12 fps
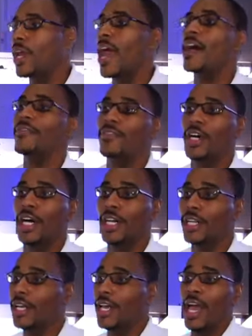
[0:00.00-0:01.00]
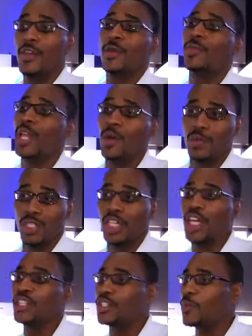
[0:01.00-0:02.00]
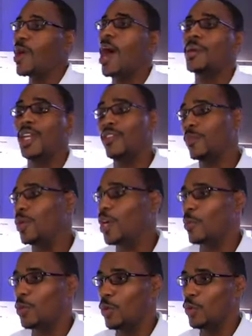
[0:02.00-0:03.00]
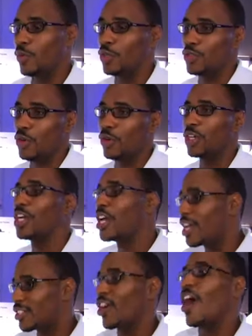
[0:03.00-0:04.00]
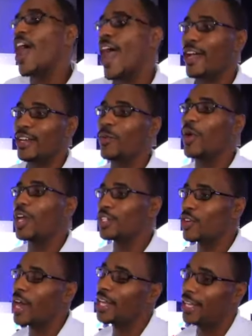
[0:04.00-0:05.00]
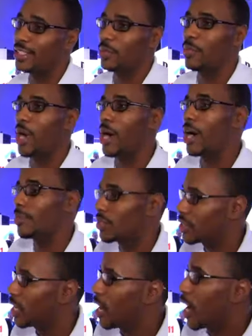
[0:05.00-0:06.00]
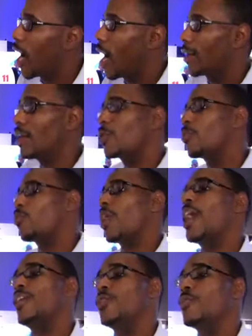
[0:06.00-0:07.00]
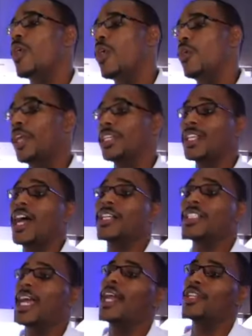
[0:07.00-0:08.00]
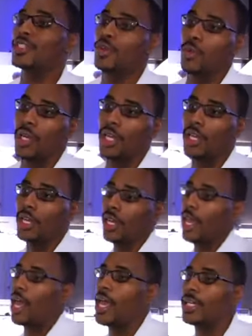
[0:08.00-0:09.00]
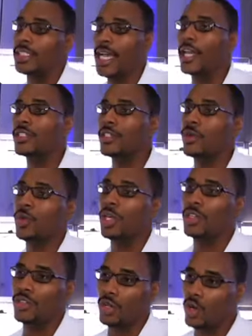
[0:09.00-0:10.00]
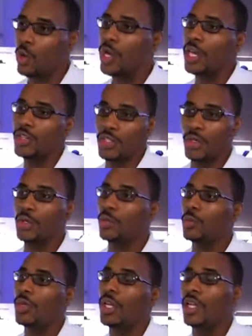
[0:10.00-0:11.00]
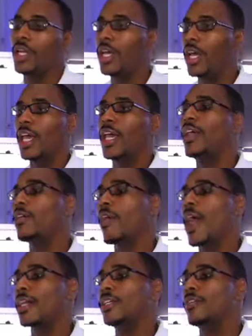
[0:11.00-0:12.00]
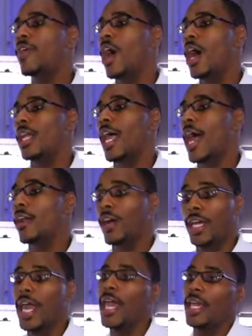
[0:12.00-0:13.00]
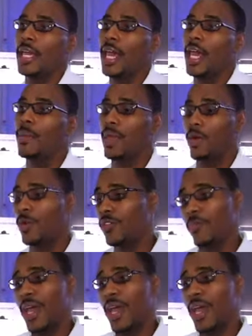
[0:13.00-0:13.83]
You can have fun, and you can play it with your kids, or your mom can even pick up the Move controller and start hacking away and try to hit some bombs. Another brand new mode is our Challenge of the Week. And Challenge of the Week is a quick 2 to 3 minute interactive online arcade game, and we